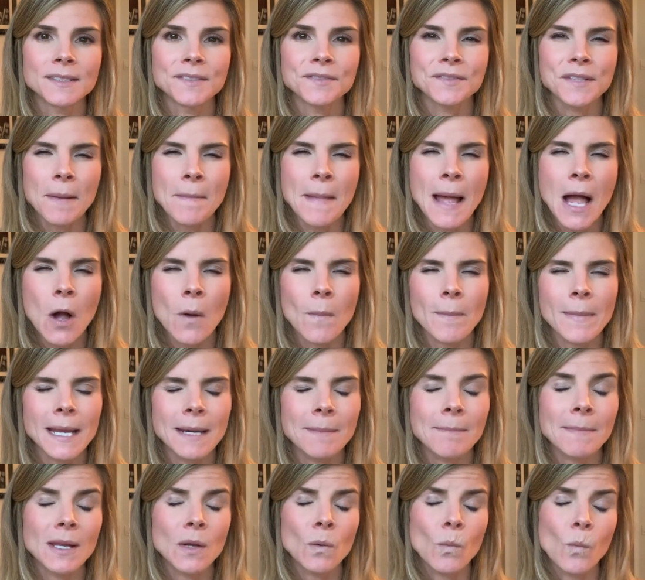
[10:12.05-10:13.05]
somehow
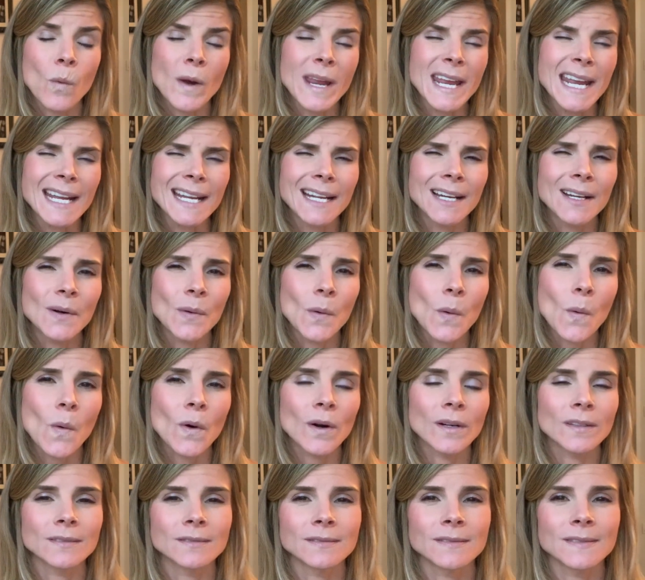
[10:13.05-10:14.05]
made me weak
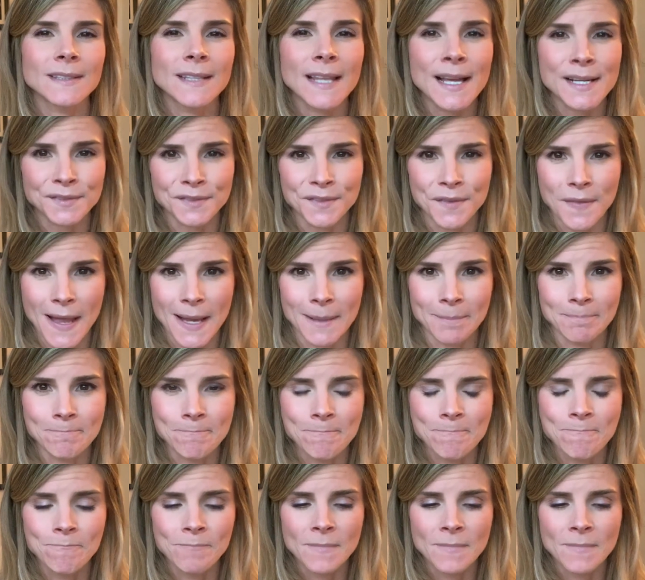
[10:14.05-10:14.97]
or less than.